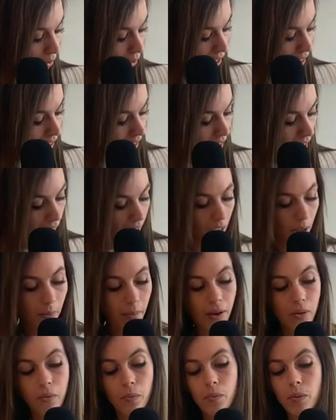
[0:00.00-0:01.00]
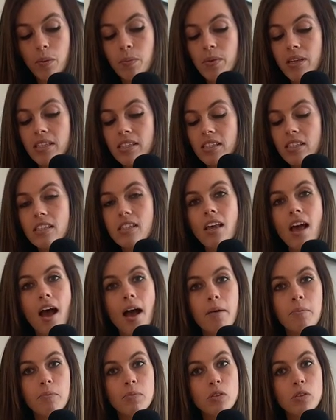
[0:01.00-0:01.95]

we're going to talk about women's um,